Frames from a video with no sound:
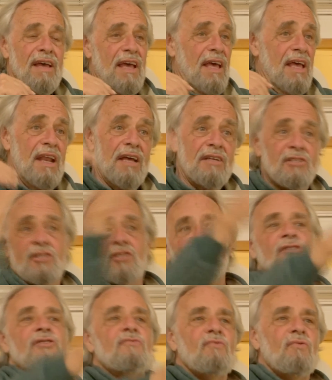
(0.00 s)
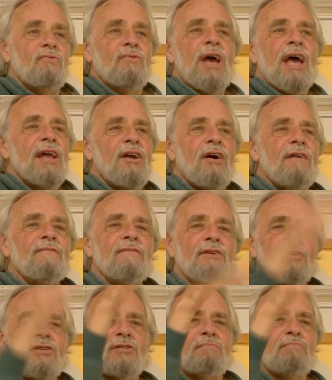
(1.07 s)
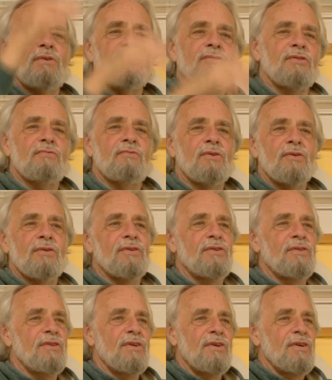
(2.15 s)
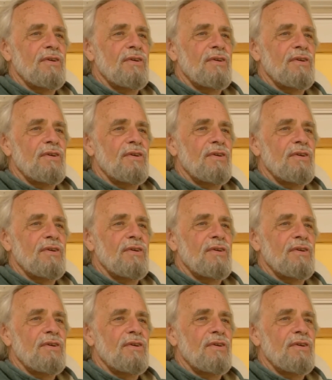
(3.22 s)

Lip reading: and I just ran off into the spiritual world and